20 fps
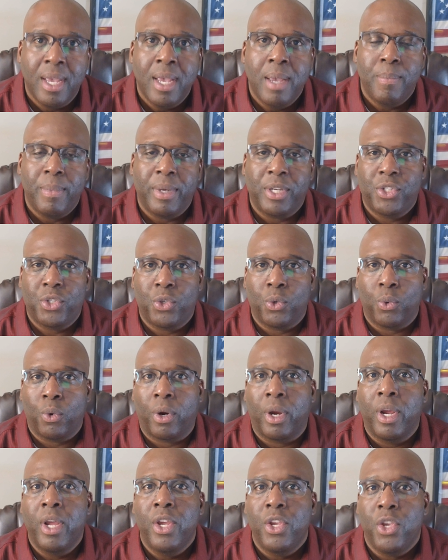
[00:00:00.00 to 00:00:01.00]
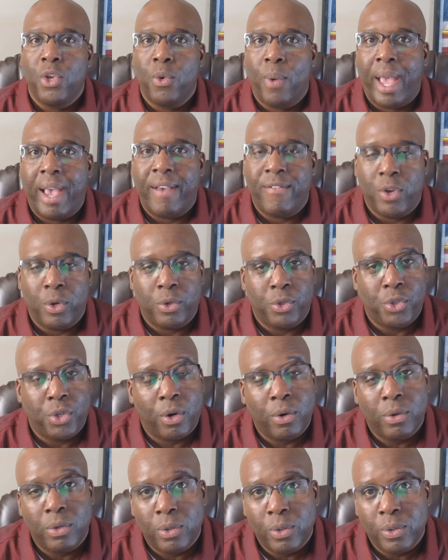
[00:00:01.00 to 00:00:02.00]
Make sure you have your
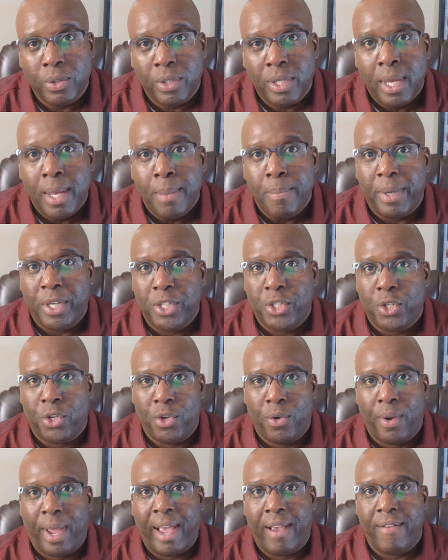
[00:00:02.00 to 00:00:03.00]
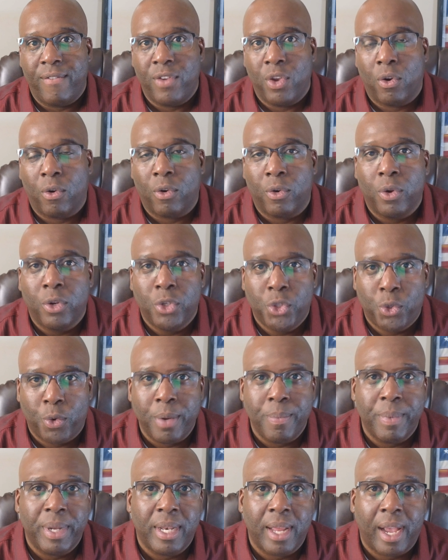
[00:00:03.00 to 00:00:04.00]
journals. Make sure you have your
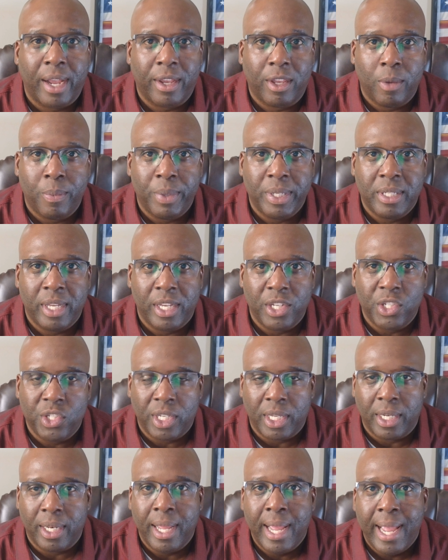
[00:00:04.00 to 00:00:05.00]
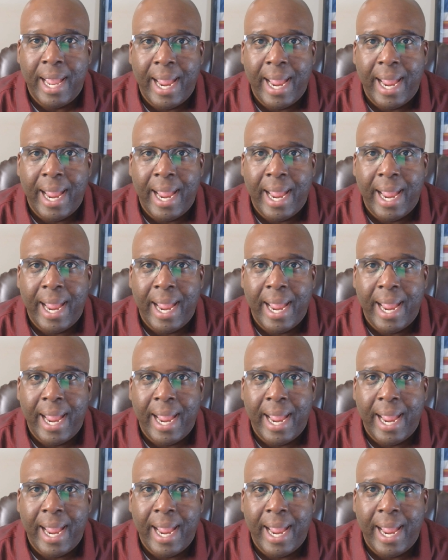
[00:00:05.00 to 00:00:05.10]
treatment documentation.